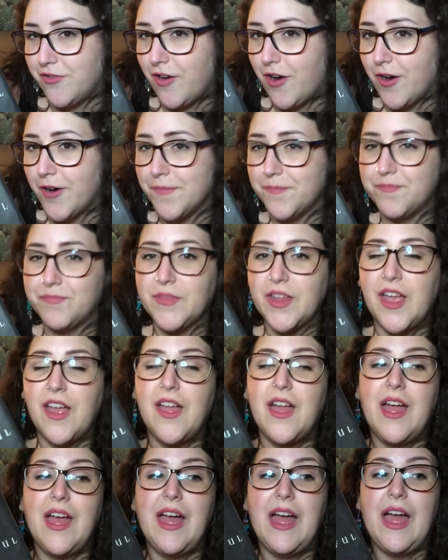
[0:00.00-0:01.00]
far
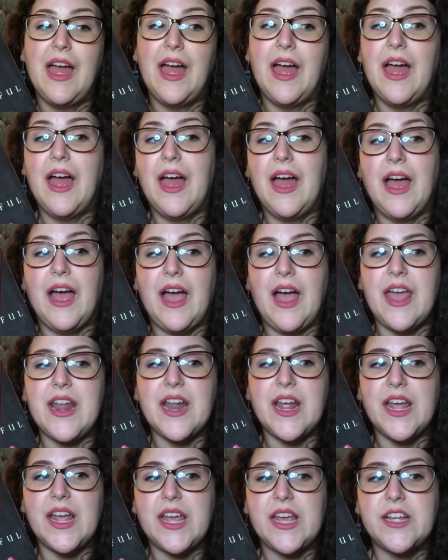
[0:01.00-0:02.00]
and
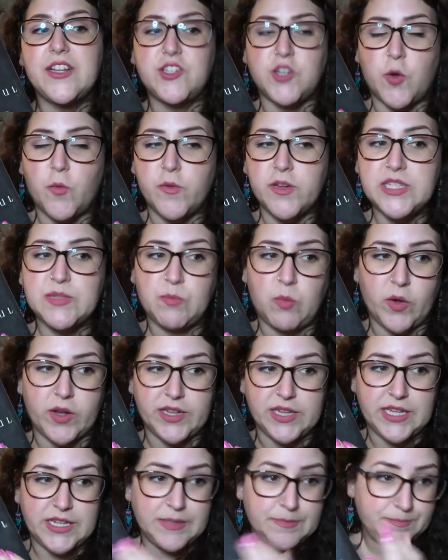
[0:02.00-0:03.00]
I don't want to
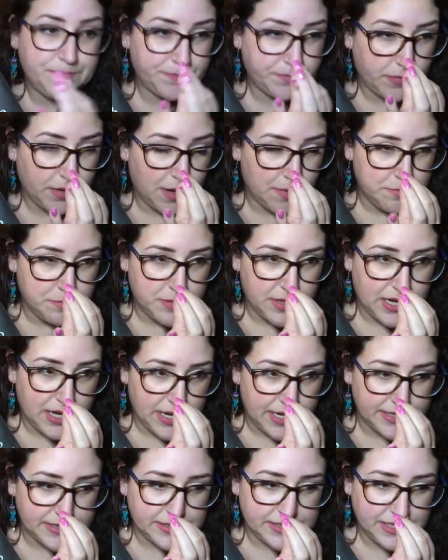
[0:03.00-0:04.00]
spoil it,
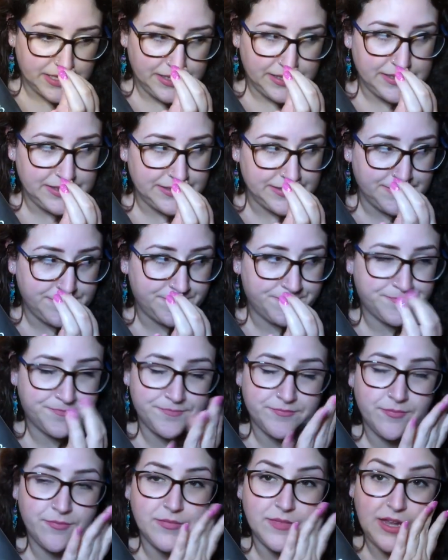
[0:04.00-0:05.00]
but
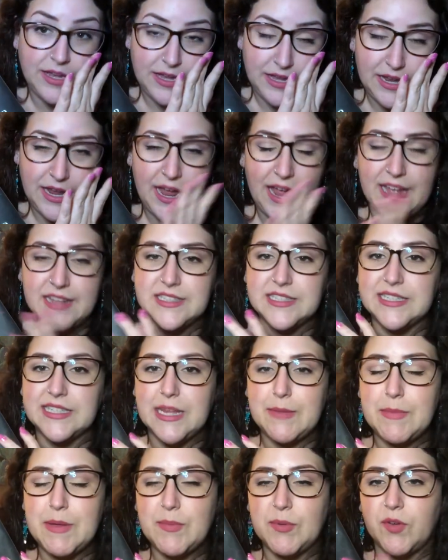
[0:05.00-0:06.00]
it has the
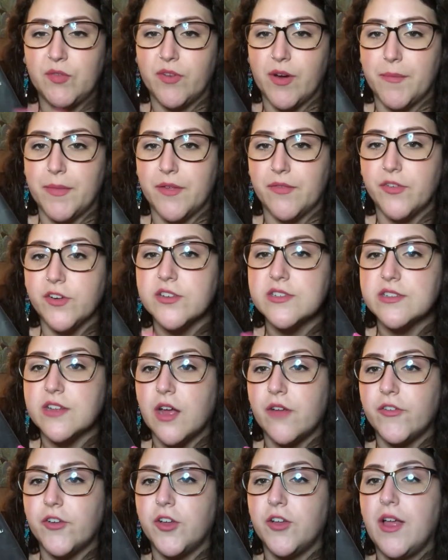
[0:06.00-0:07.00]
same people from the first
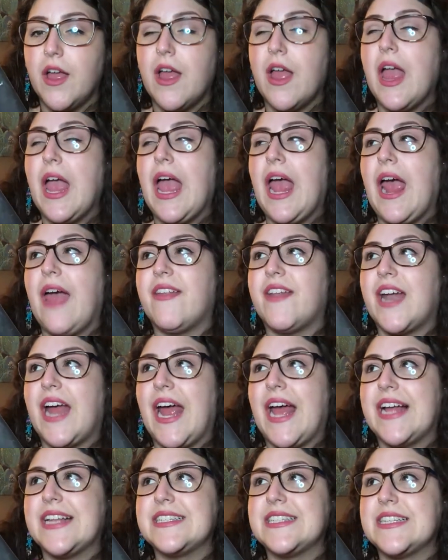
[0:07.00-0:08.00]
novel, and then it
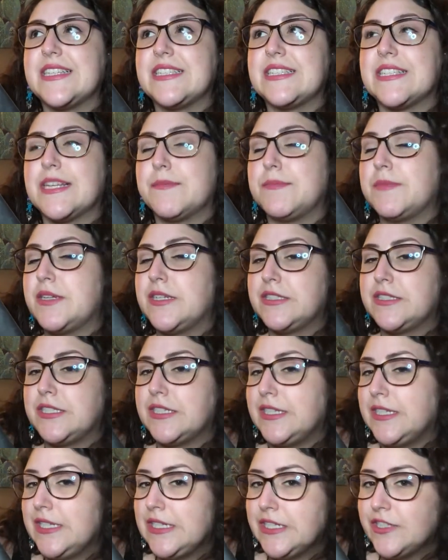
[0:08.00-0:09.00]
adds in some
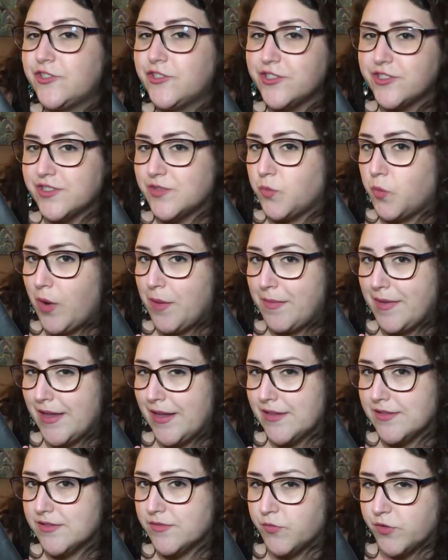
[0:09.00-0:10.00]
delicious
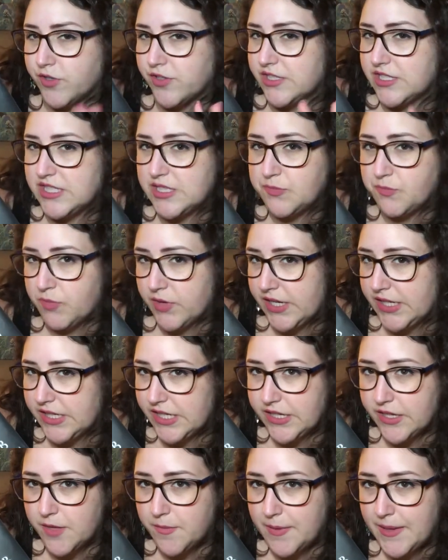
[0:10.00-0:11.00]
women. We're just
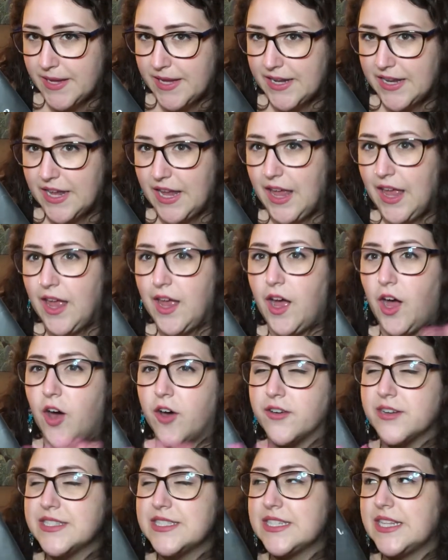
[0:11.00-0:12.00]
sprinkling them in.
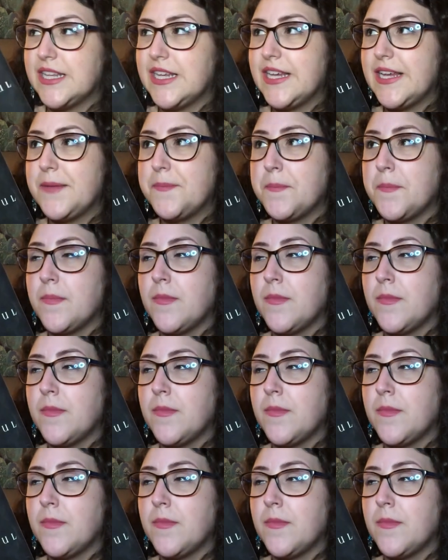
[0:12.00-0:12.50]
Honestly,